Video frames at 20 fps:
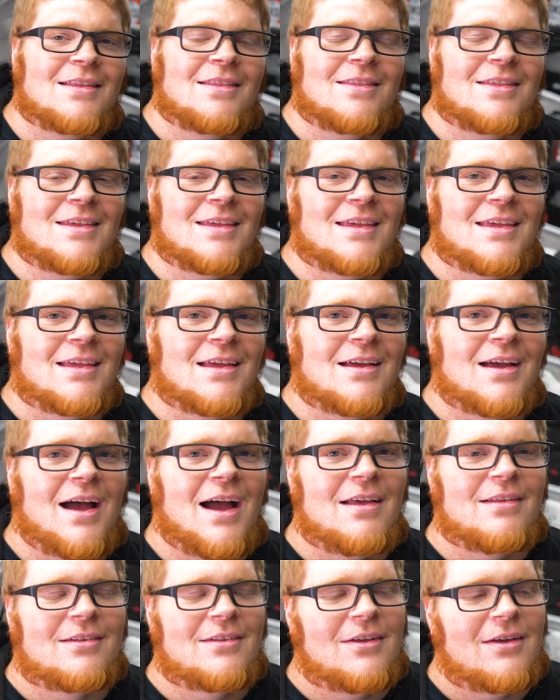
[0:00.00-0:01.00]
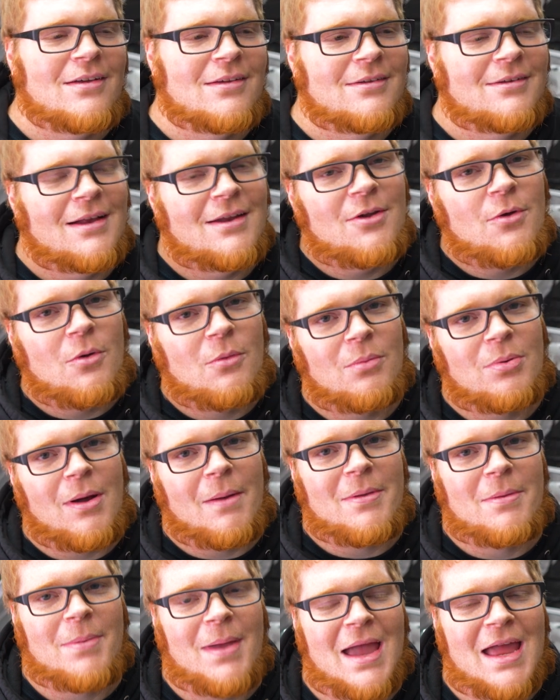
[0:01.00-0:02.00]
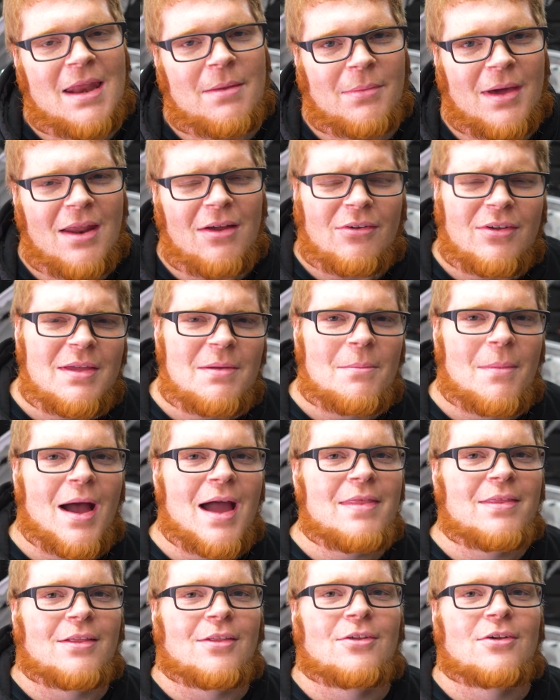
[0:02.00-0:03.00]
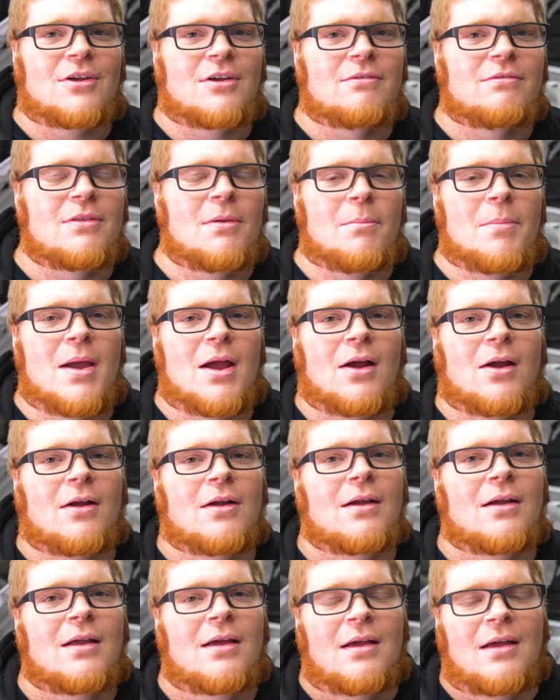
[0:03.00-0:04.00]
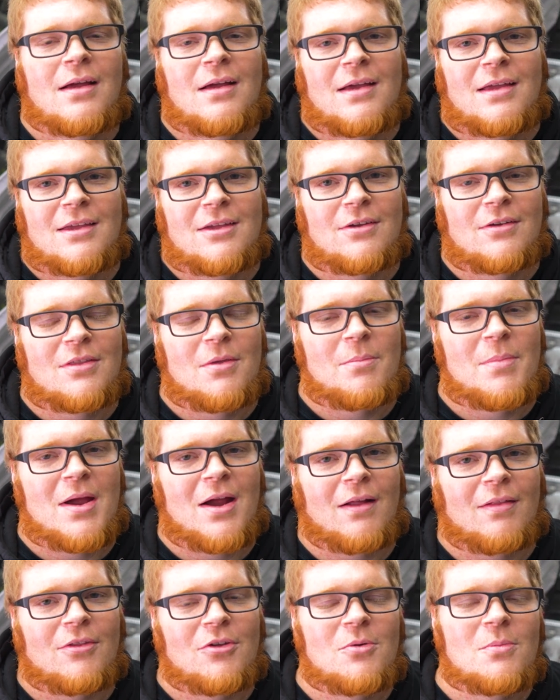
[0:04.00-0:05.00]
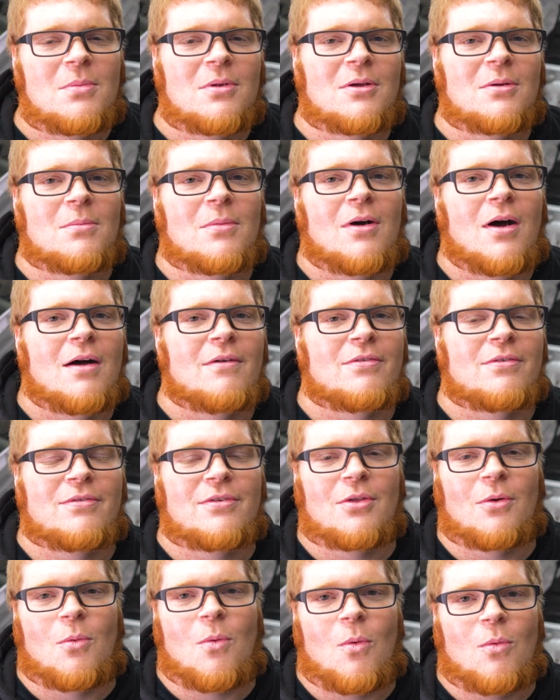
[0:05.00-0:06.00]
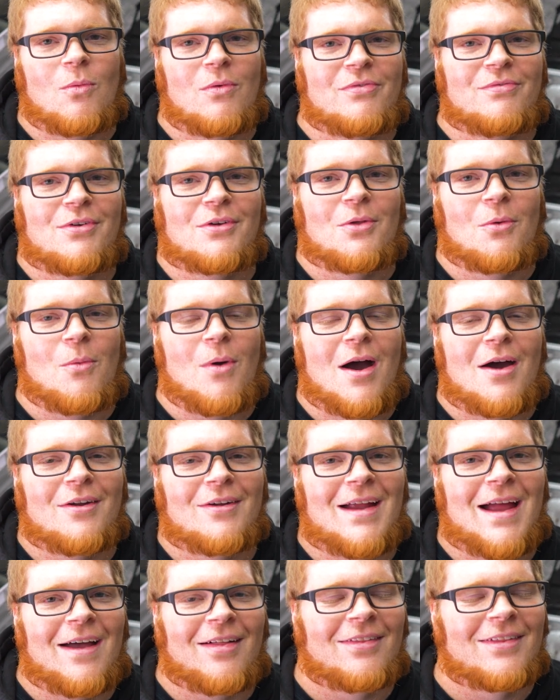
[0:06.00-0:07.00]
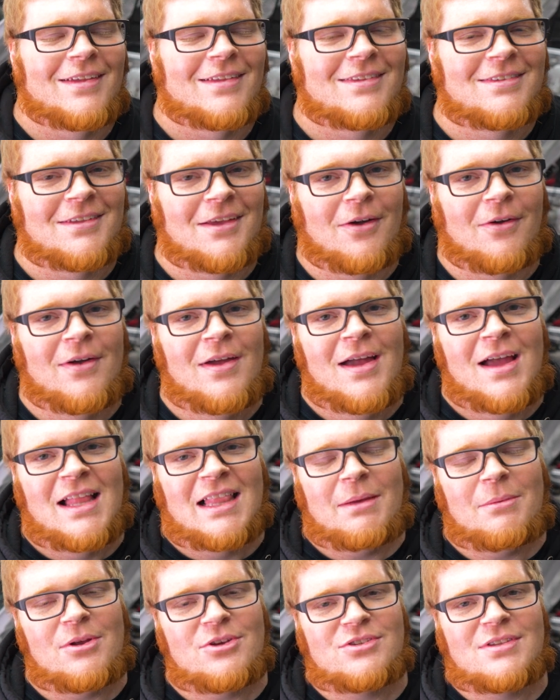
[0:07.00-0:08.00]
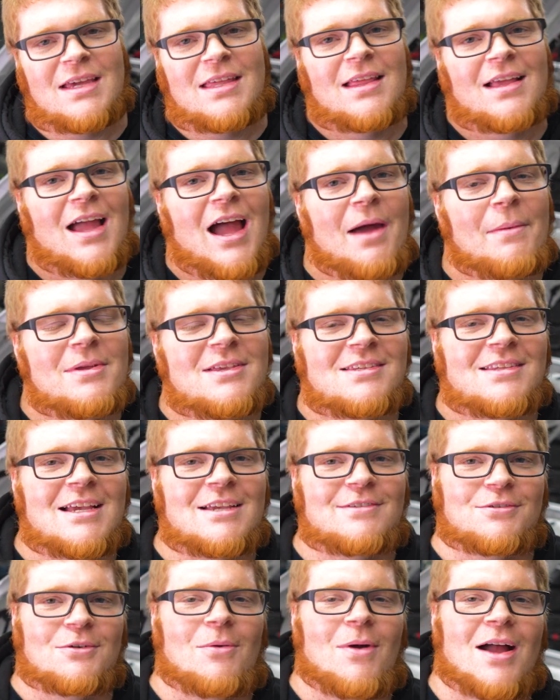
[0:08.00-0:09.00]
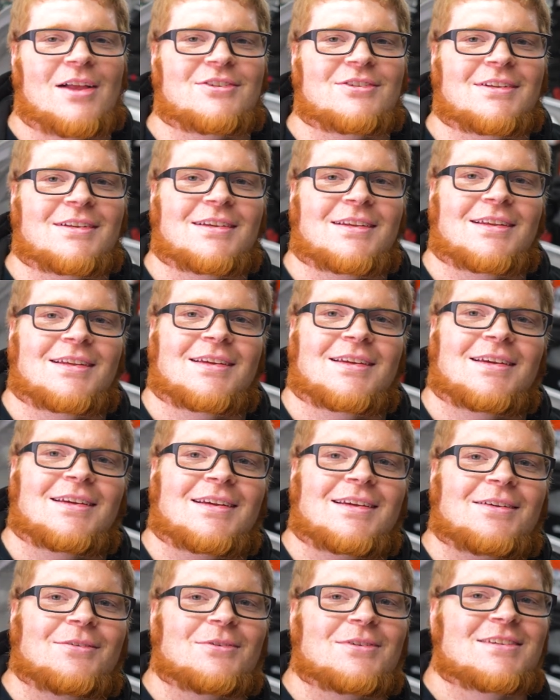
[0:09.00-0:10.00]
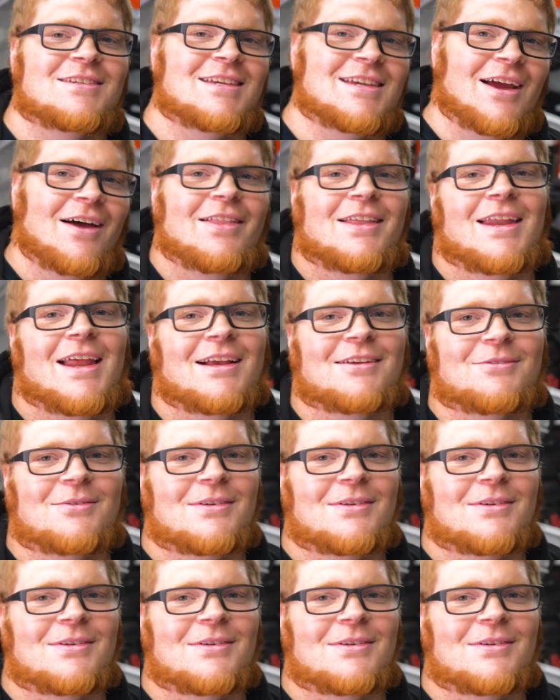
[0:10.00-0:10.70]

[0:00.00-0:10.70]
the, I know I'll probably paint it, but I don't really mind the look of the bare, you know, the bare aluminum off for the water outlets. So let me know what you think in the comments. Thanks for watching. We'll see you on the next